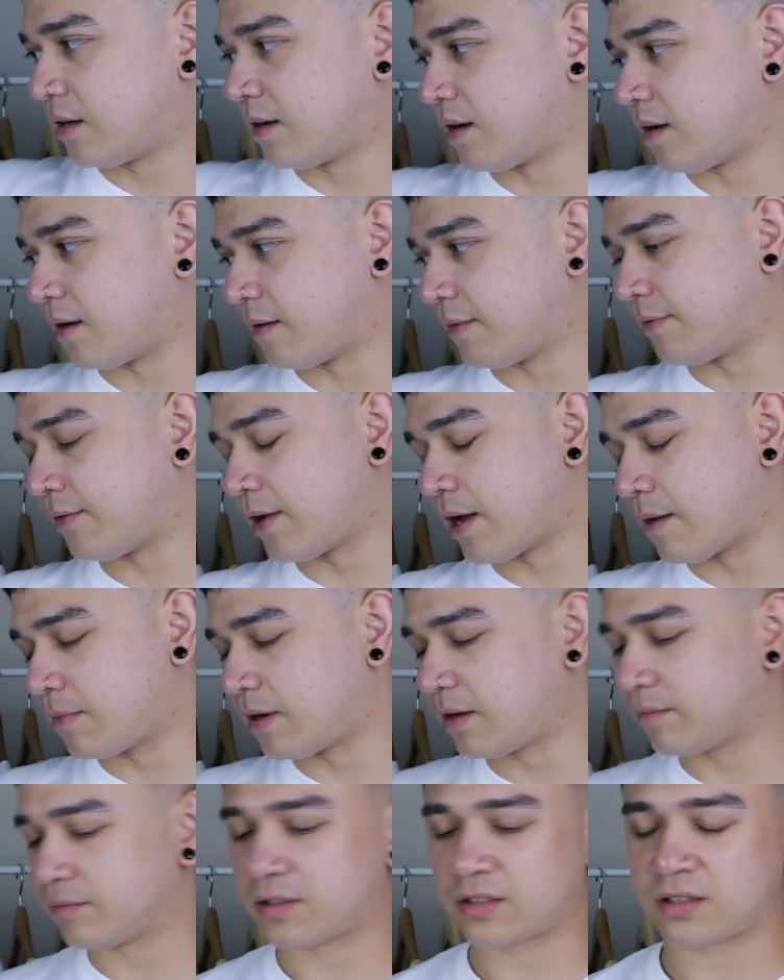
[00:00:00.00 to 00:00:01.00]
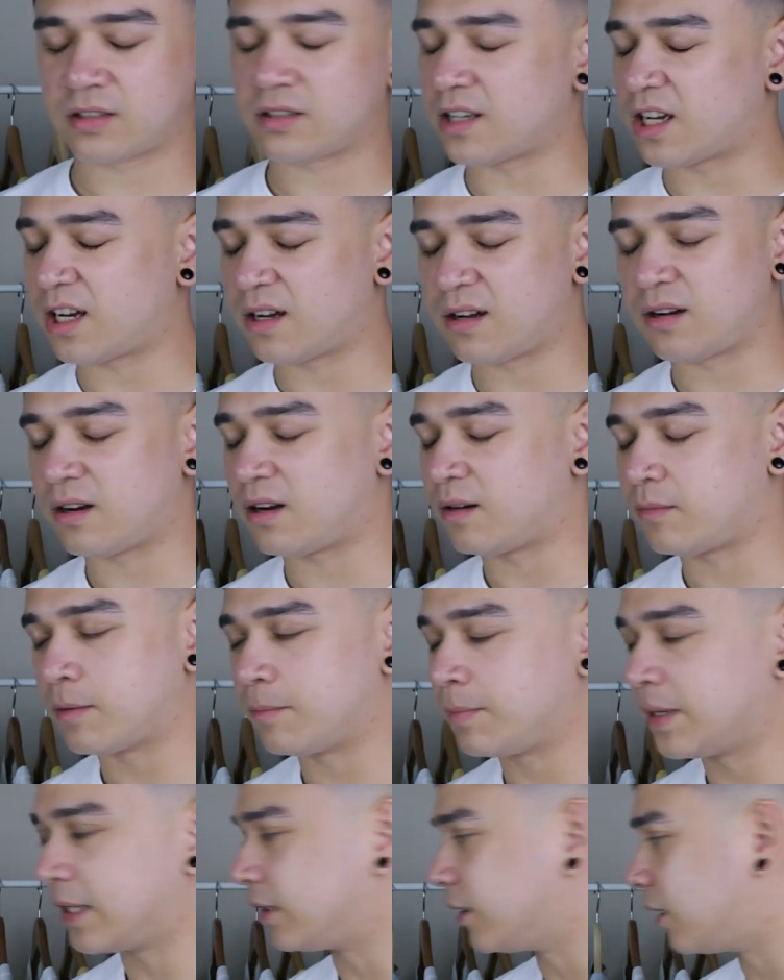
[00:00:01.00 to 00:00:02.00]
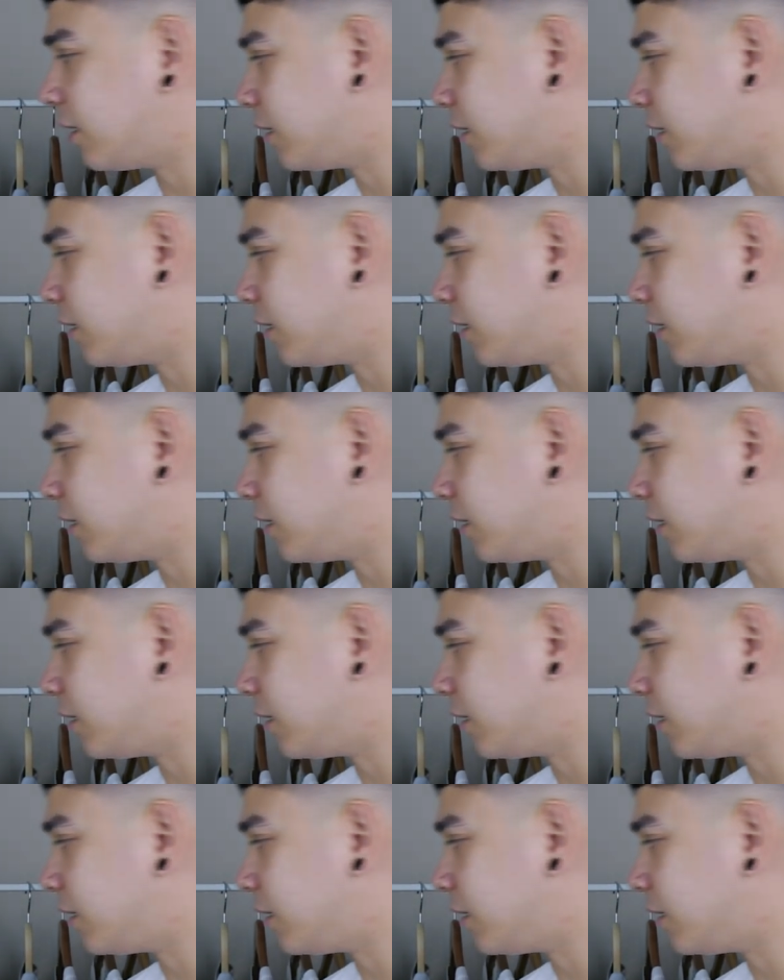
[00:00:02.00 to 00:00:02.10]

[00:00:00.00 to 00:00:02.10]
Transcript: Oh fam, I'm a big